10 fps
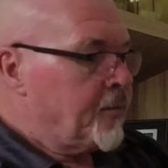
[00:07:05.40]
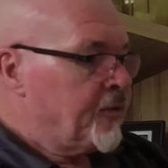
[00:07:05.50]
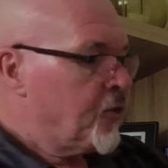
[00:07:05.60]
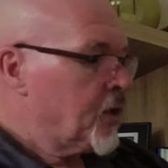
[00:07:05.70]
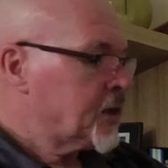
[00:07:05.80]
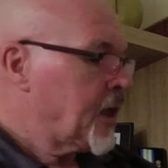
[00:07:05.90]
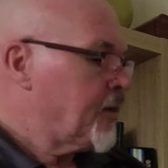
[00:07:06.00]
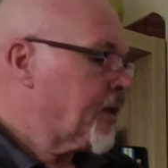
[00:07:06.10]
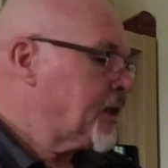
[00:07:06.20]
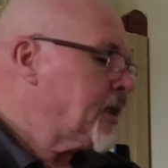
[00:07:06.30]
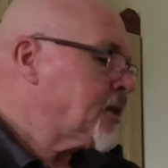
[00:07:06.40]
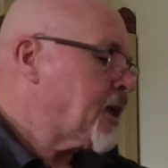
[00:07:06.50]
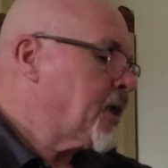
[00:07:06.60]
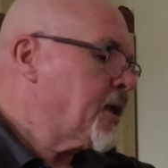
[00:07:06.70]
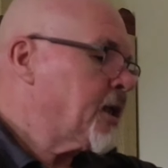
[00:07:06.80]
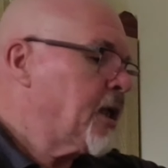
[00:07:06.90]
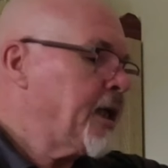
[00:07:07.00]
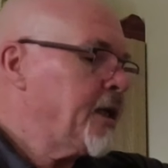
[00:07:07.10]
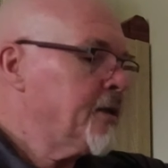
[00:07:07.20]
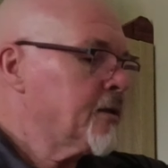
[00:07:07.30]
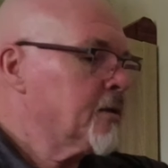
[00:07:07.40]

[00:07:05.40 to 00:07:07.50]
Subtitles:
Before I say anything, I did say that the lead